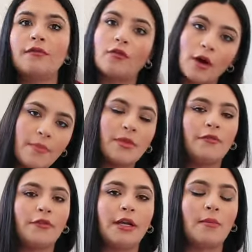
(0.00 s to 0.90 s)
from the
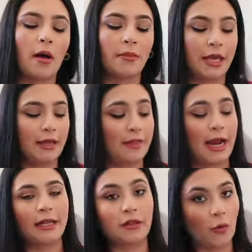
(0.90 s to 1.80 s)
Freedom Mom kit that
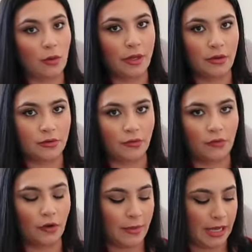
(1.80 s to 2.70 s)
I thought would be useful
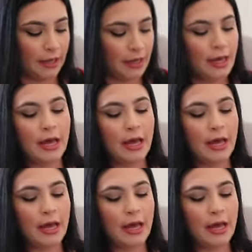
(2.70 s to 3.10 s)
for me.